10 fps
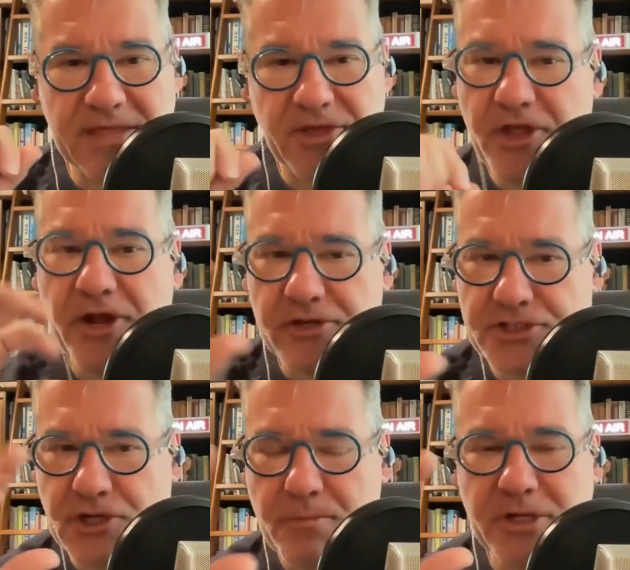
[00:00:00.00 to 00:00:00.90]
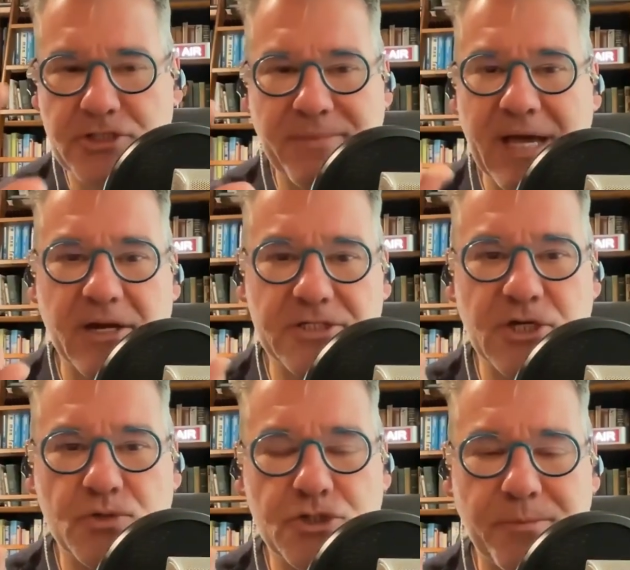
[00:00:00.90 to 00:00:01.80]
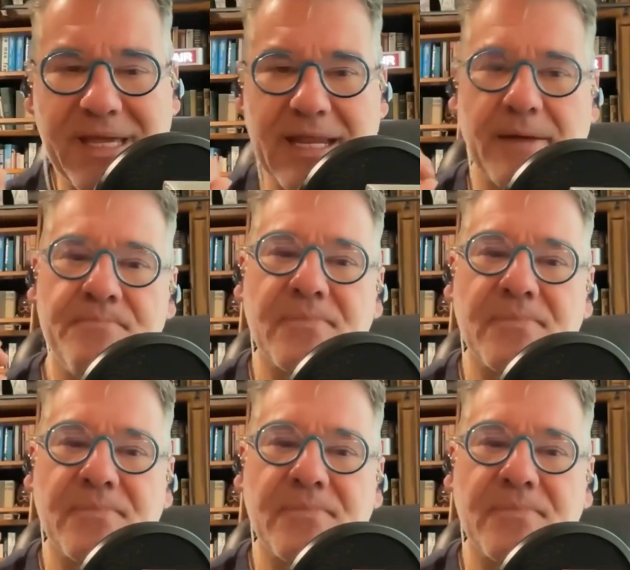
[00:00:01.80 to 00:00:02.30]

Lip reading: that you hear so much about on social media.